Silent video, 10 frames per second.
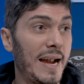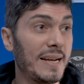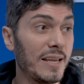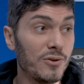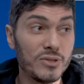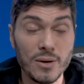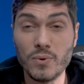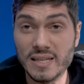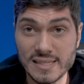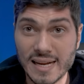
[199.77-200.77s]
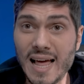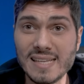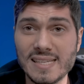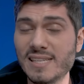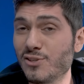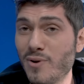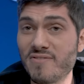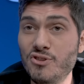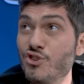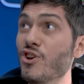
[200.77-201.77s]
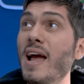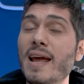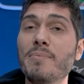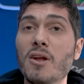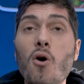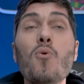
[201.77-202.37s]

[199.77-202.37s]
and I use it with these glasses to have a giant